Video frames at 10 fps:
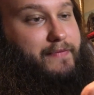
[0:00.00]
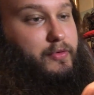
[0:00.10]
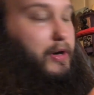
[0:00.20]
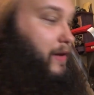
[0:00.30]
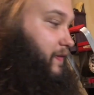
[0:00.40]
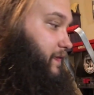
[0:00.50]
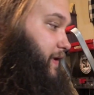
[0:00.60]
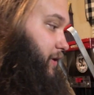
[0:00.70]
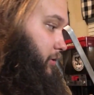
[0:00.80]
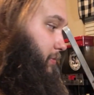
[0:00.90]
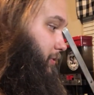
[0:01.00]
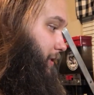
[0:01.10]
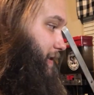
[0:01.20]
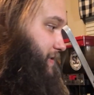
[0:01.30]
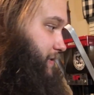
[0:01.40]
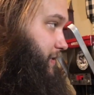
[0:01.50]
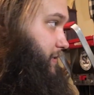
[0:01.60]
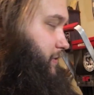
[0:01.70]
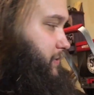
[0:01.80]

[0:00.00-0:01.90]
a lot thicker plastic.